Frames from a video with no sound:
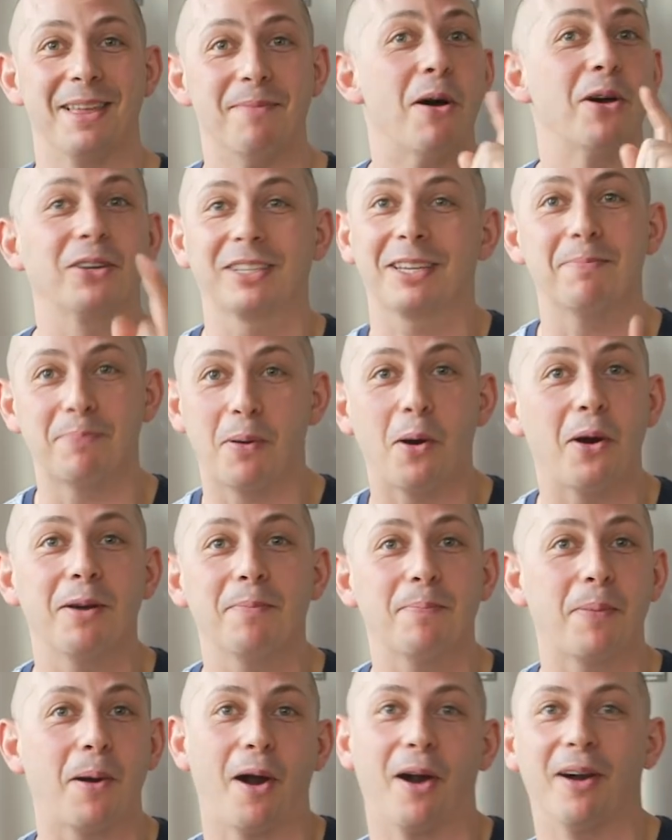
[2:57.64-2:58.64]
the most
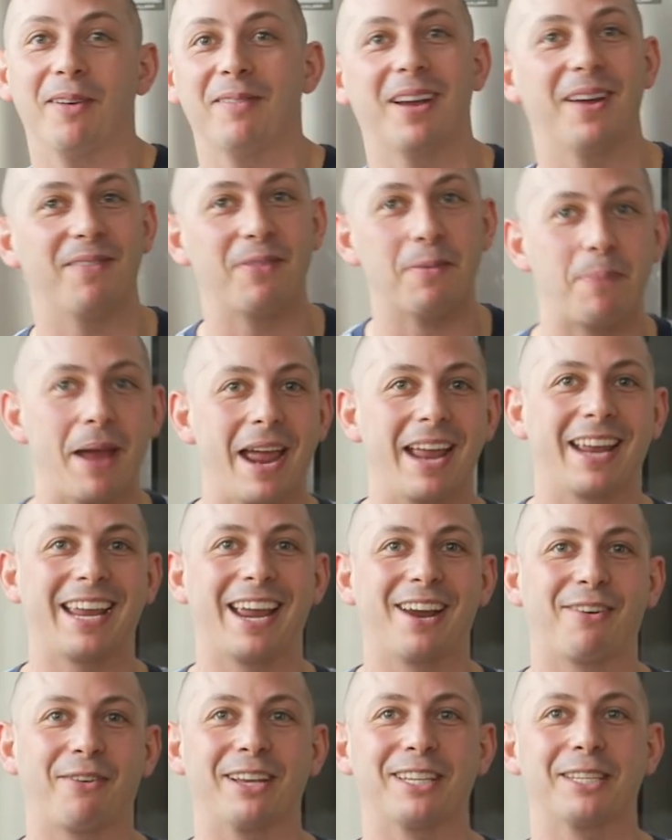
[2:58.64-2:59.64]
important part of the
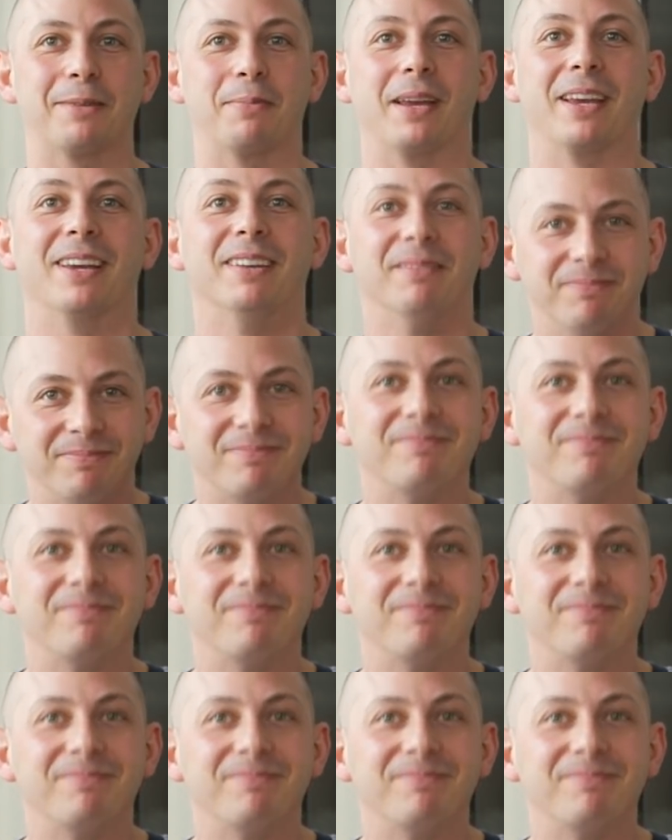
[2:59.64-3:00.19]
pancake recipe,